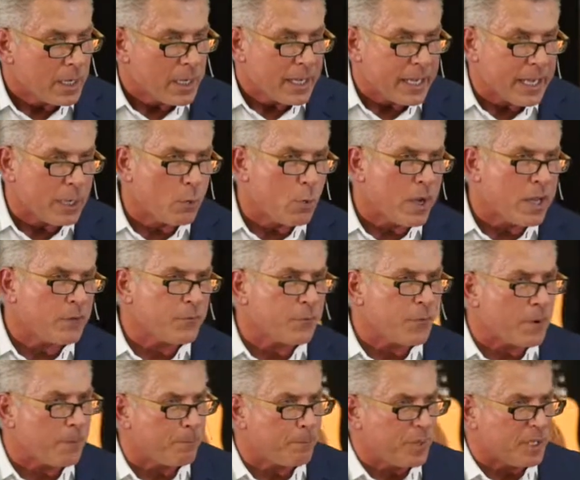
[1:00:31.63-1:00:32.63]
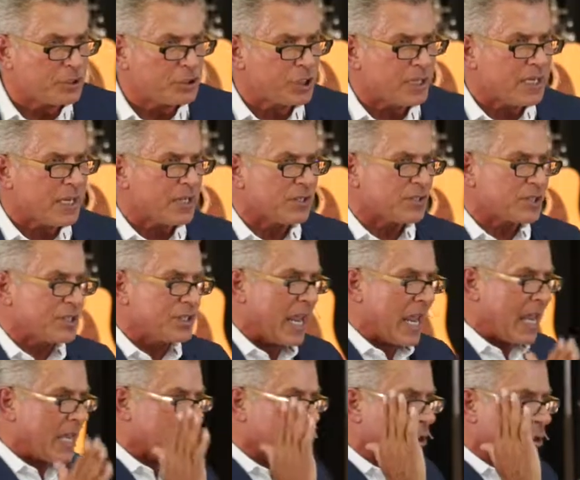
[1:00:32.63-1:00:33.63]
He went from pitching his
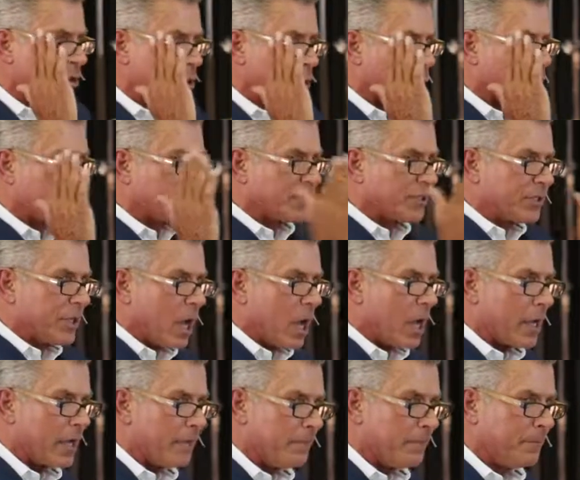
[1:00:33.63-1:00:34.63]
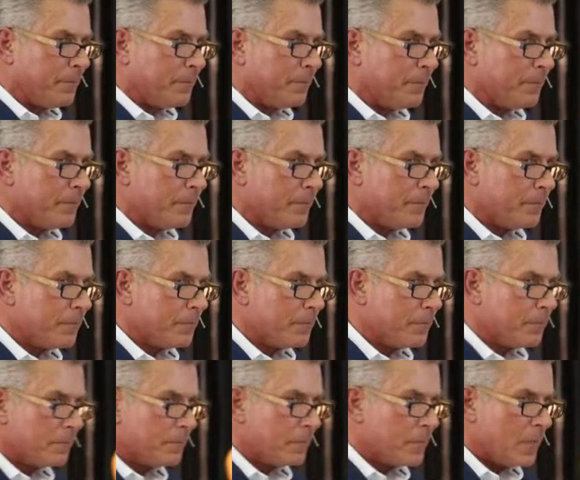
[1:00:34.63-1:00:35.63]
tent towards Sodom.
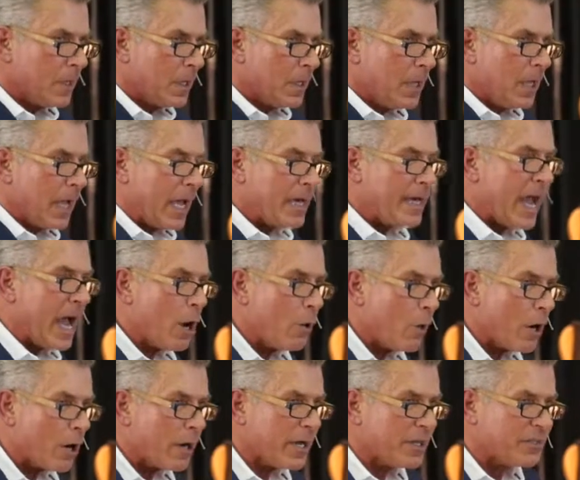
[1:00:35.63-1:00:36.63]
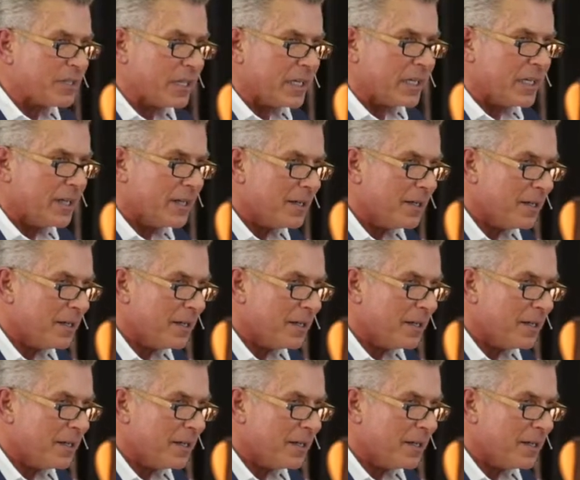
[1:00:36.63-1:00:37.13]
And now where is he?